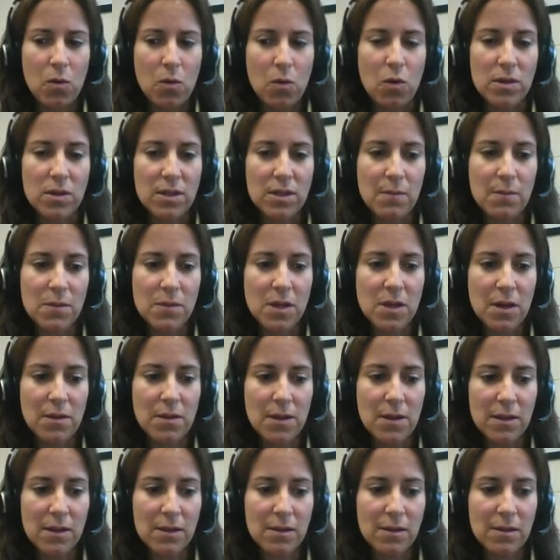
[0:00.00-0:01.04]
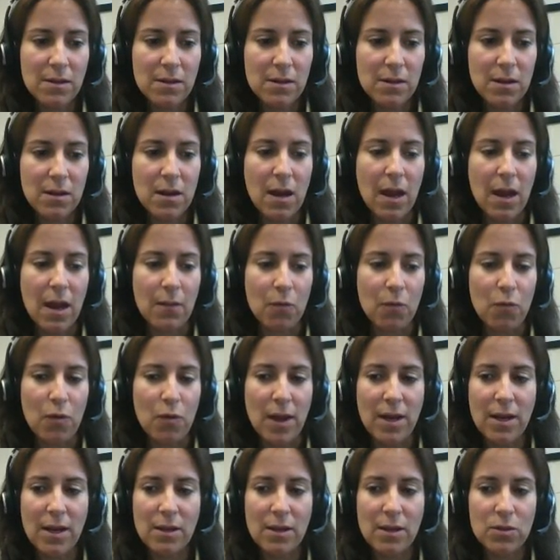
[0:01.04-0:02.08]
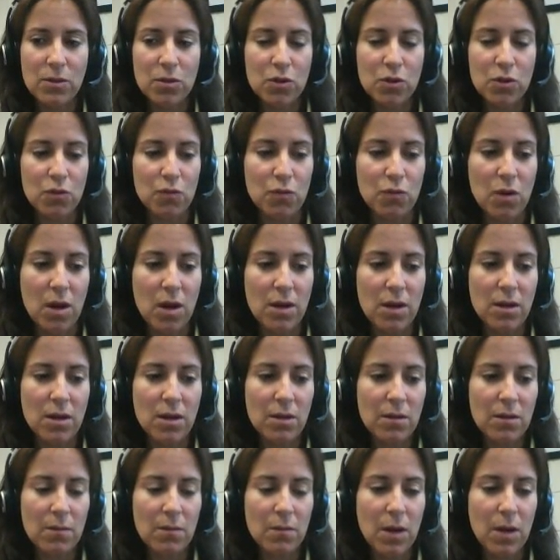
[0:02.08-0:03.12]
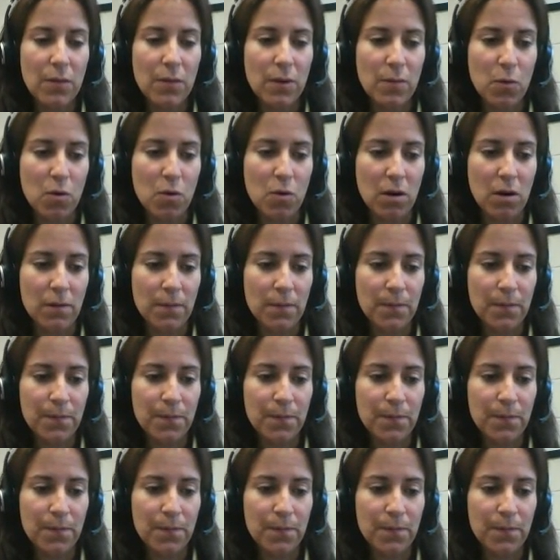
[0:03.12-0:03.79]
Once I'm done this, I am ready to run my report.